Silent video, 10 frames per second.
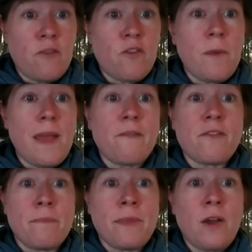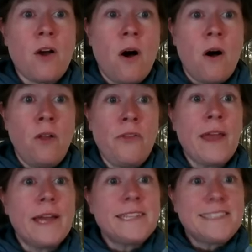So we have something called
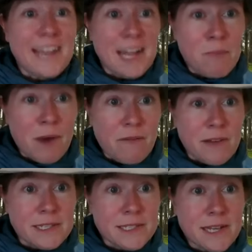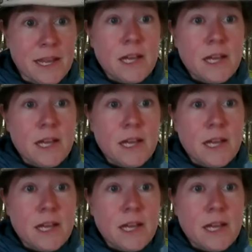second breakfast.